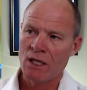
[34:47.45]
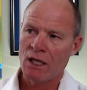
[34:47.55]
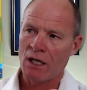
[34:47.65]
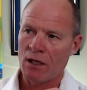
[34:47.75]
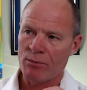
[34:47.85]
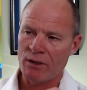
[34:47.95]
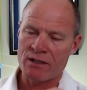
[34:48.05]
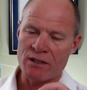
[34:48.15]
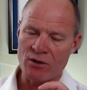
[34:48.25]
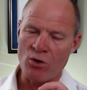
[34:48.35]

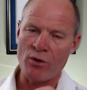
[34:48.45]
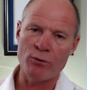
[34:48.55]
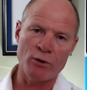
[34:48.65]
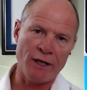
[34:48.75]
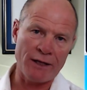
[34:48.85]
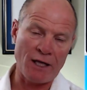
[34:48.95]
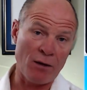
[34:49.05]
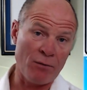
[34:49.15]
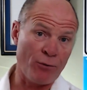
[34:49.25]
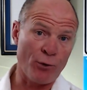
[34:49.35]
Blessed, Corey will get that
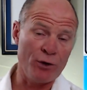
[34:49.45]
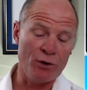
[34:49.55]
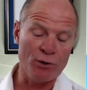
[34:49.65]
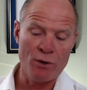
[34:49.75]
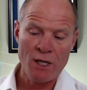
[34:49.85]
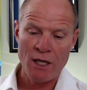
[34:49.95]
up for you.